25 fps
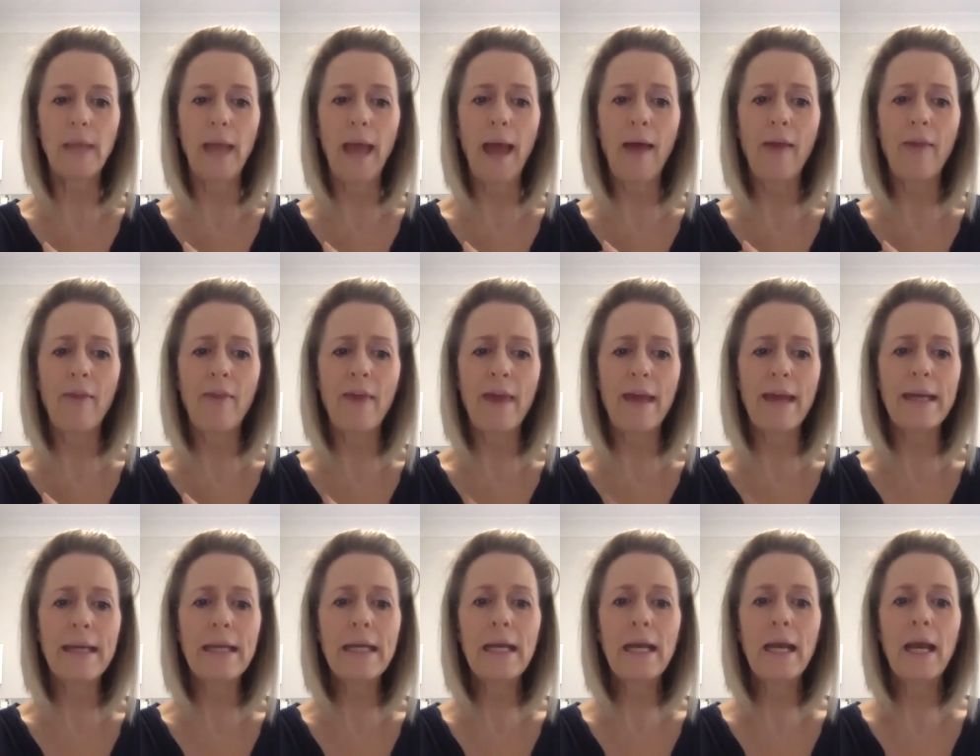And
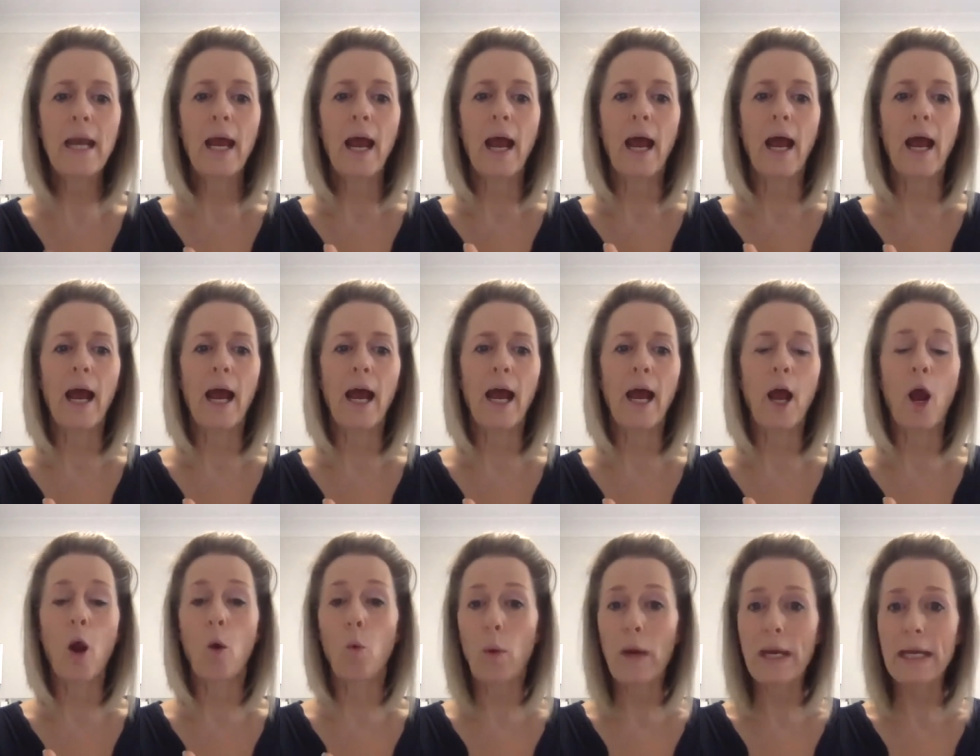then
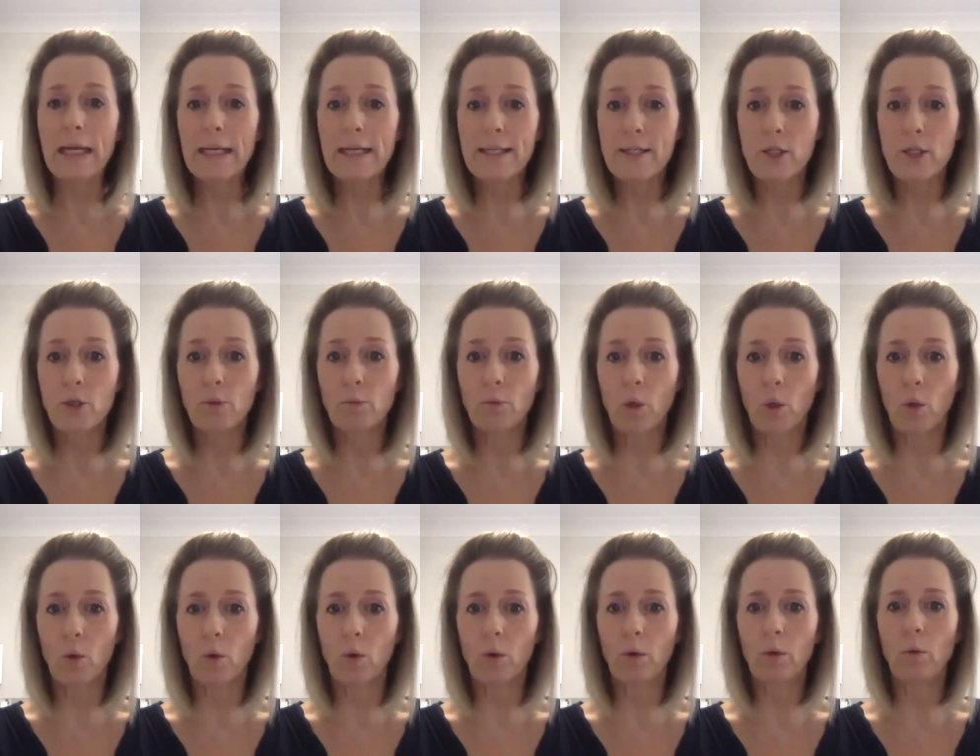a weekly Zoom
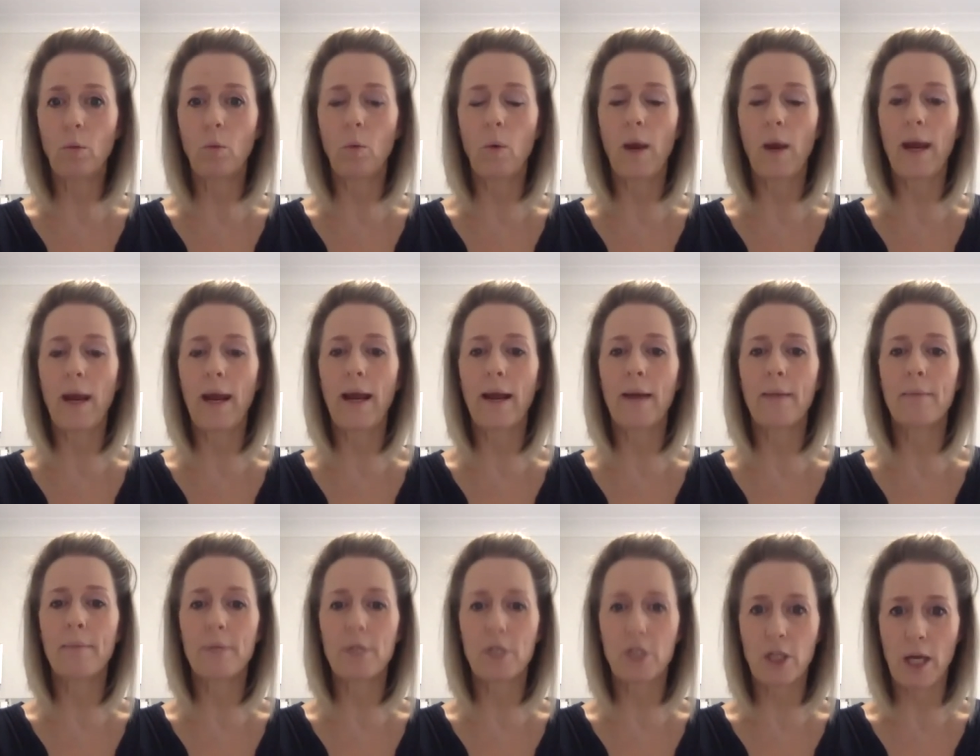call where
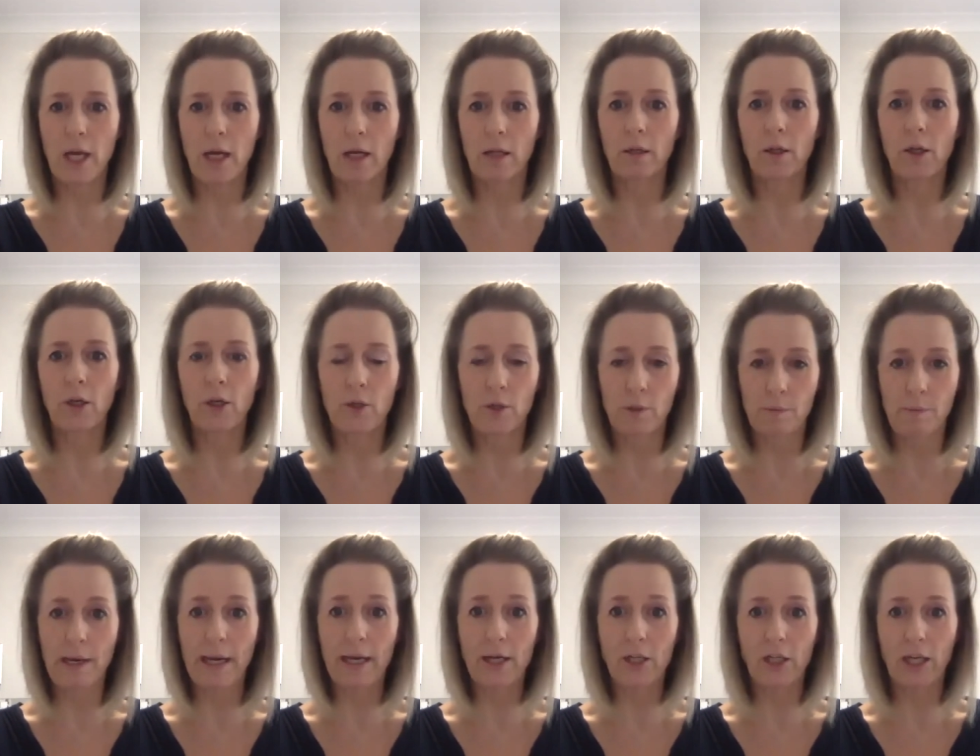Michelle, who's
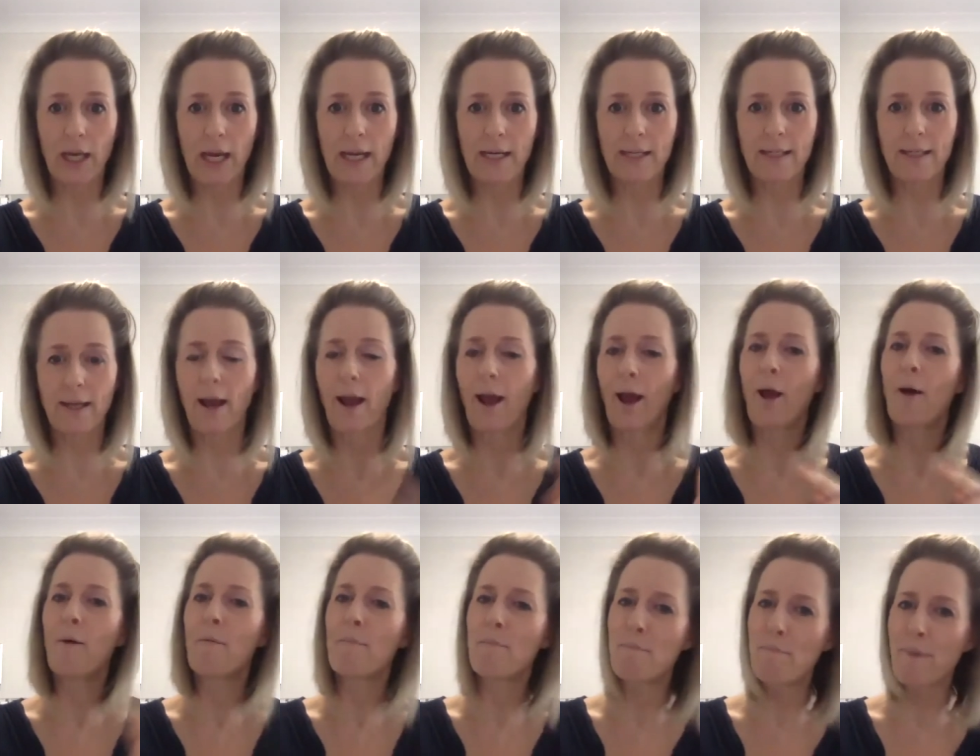my educator,
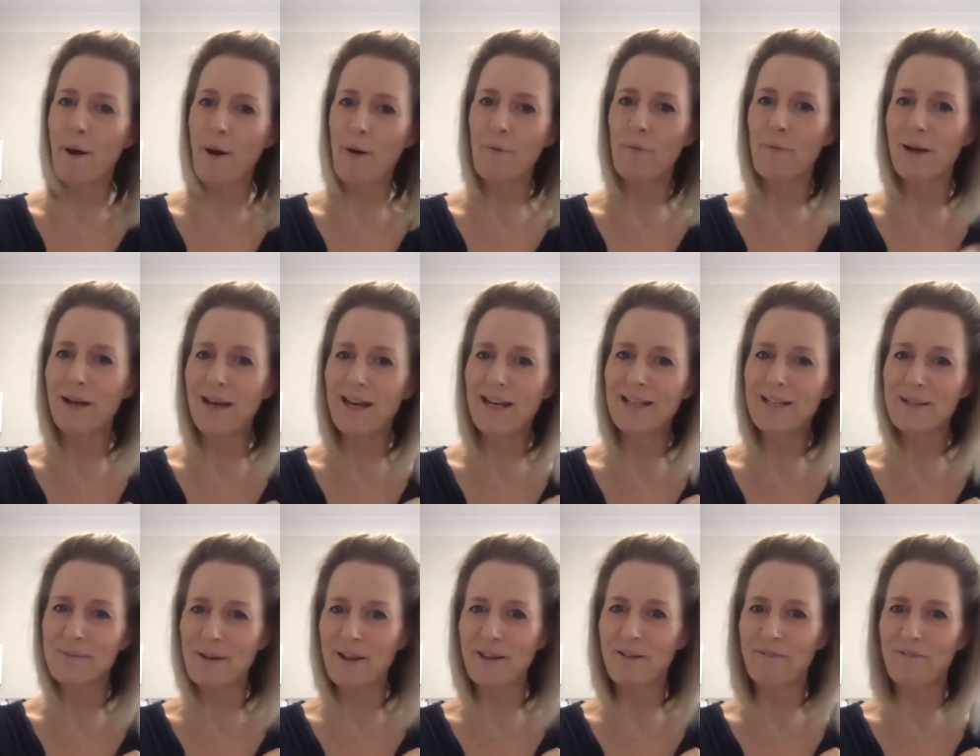but we need
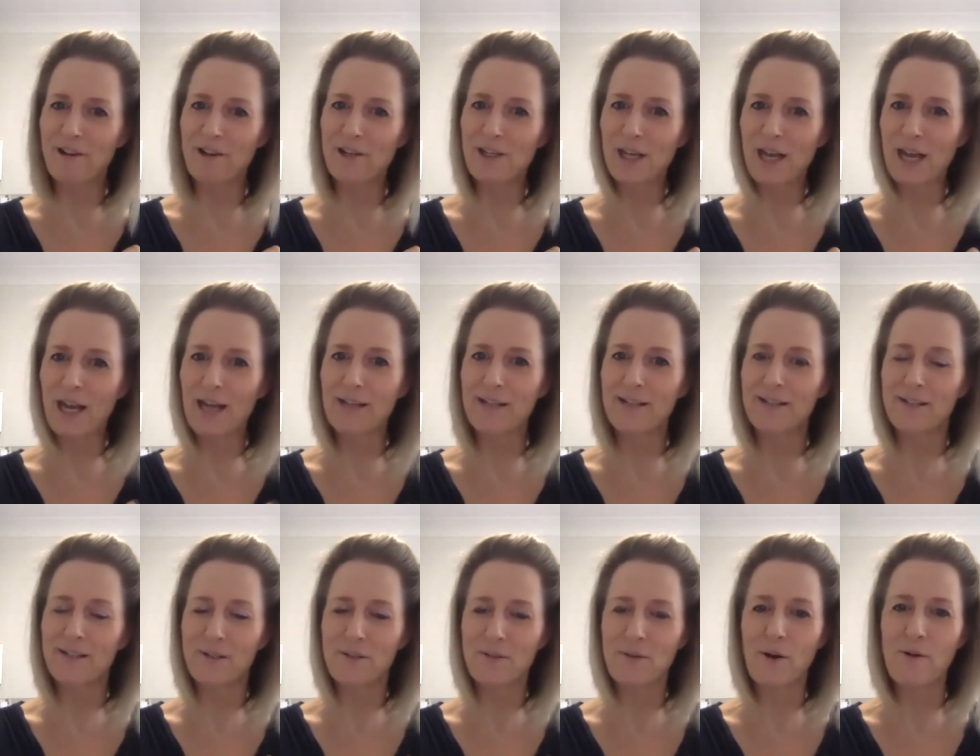some other
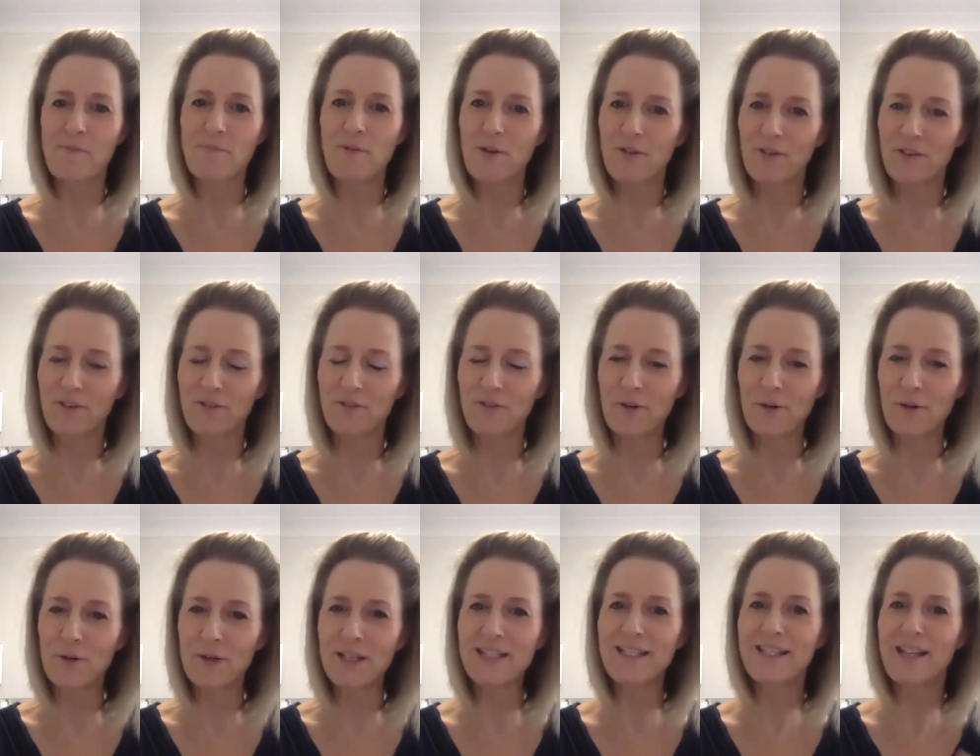educators as well moving
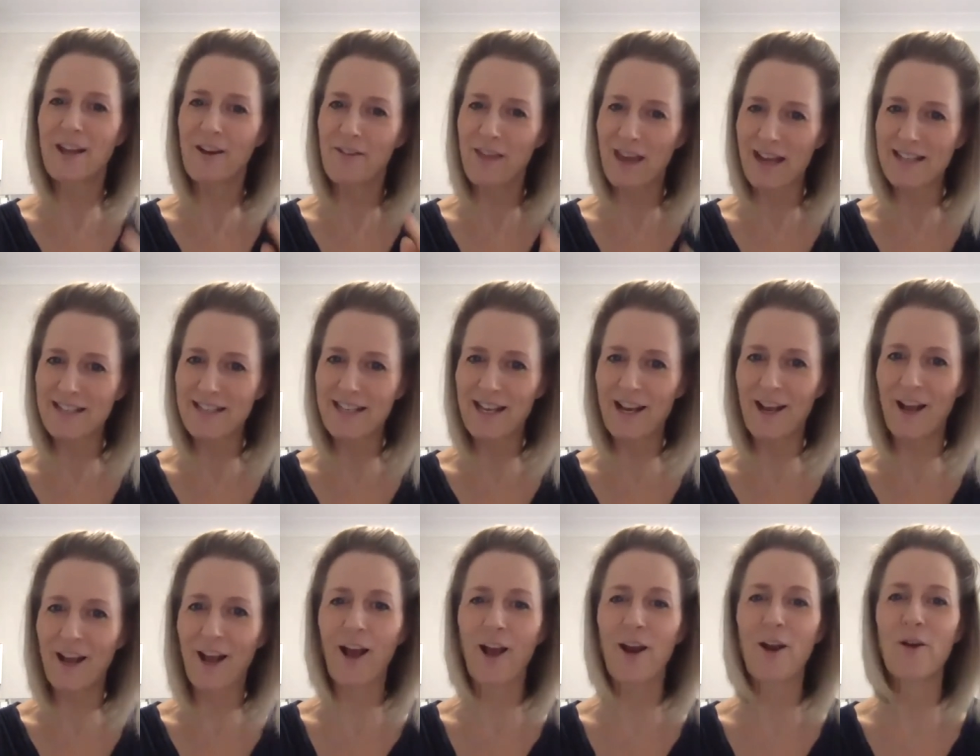forward. So that's
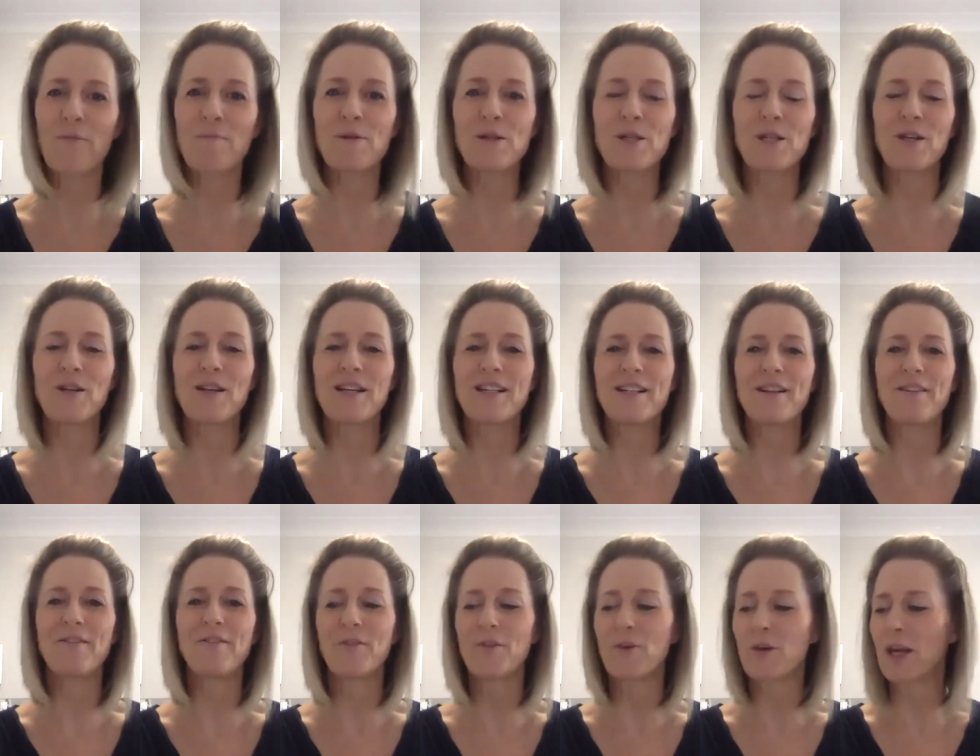an
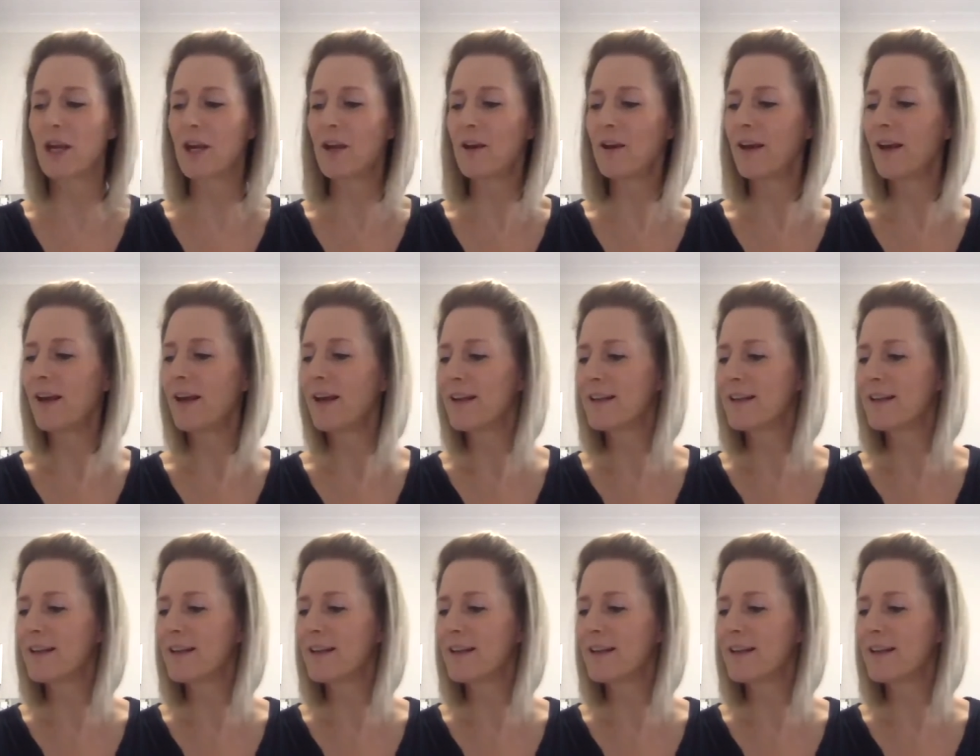opportunity for you.